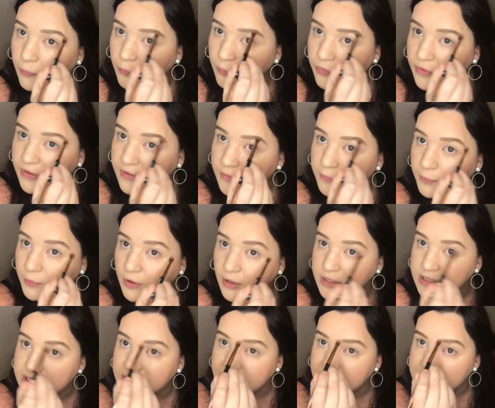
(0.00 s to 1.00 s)
This
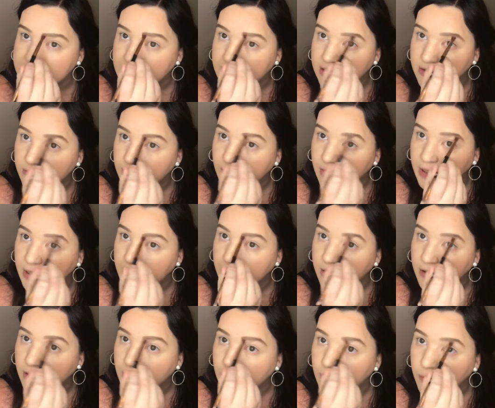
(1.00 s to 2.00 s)
process I do right
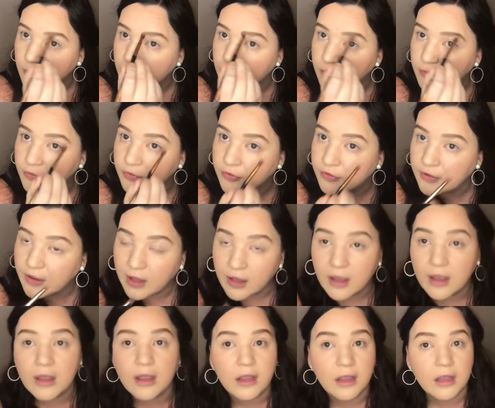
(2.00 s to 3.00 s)
here will
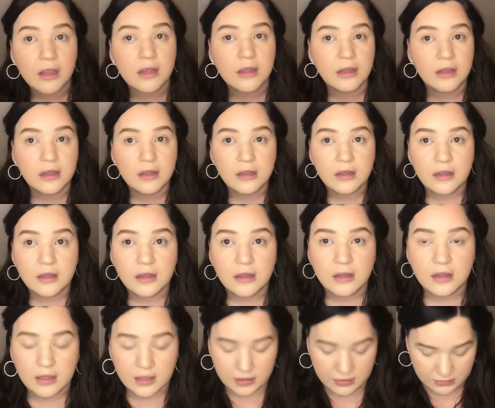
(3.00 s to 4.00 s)
stay
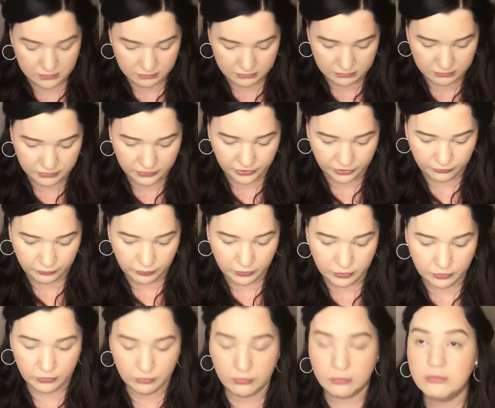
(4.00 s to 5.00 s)

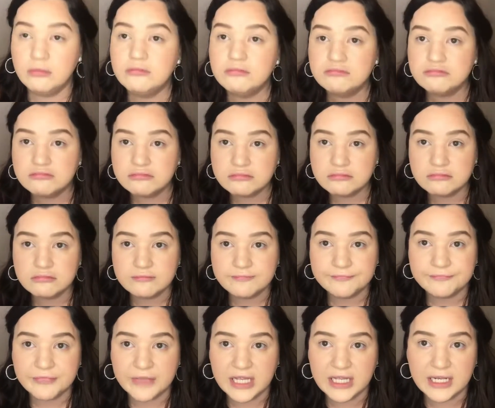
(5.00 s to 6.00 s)
through
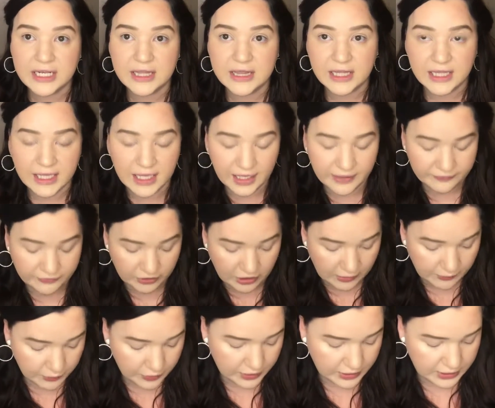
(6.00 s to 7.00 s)
anything. After I
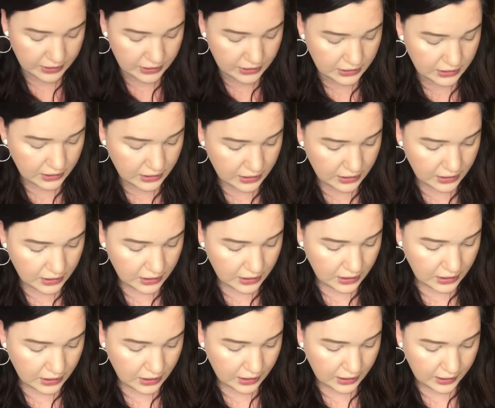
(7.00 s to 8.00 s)
put
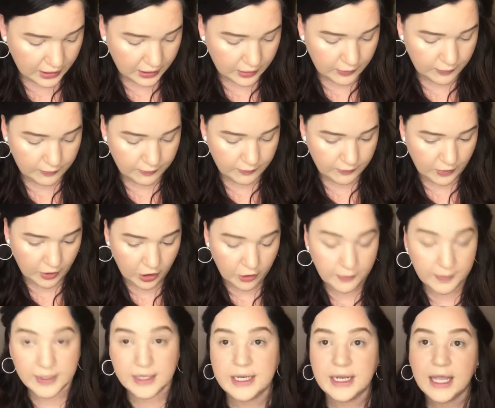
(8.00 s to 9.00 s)

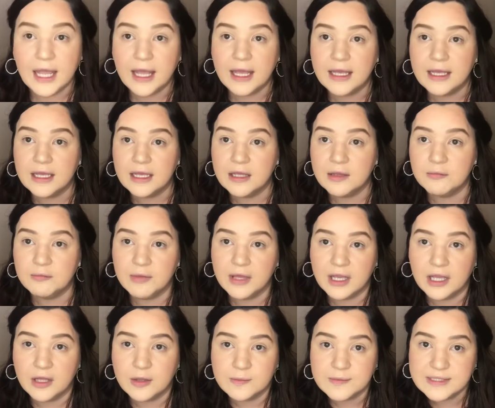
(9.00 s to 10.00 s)
Urban Decay
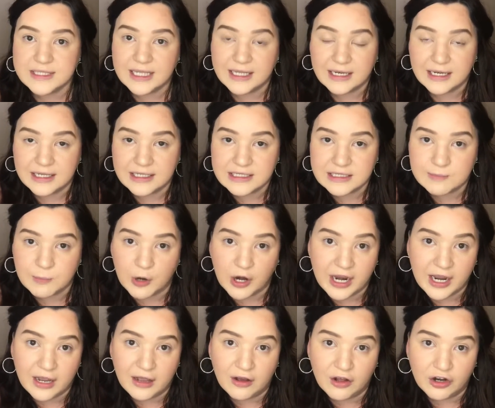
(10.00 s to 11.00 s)
makeup setting
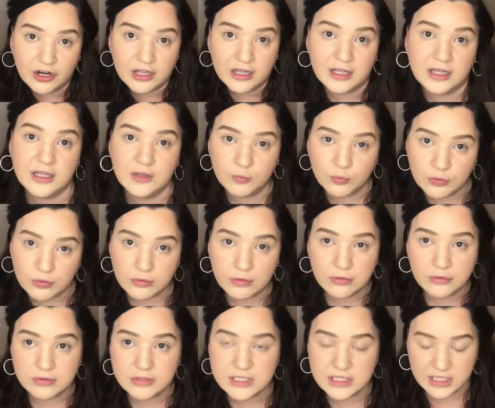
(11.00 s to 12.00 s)
spray on it, it
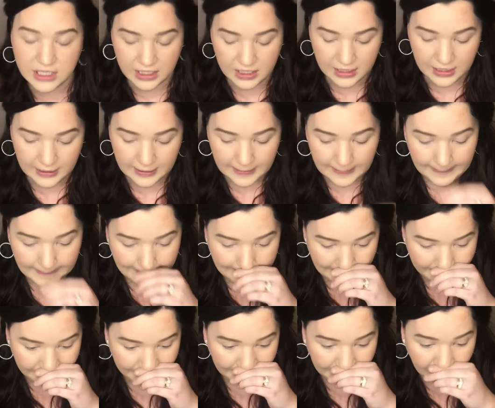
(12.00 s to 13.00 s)
will stay
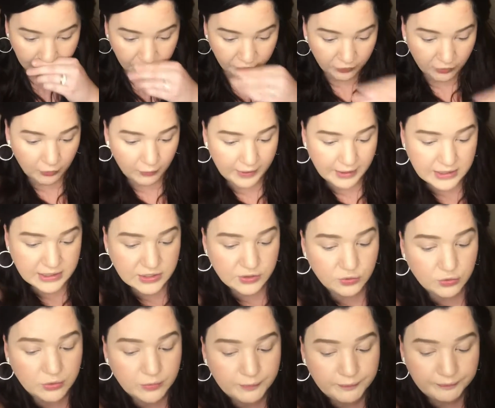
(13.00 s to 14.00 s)
if I go through a
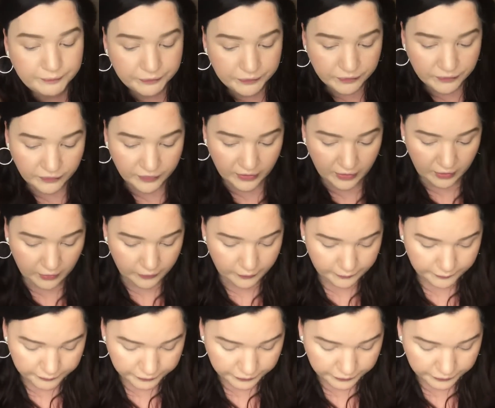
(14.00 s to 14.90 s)
rainstorm. So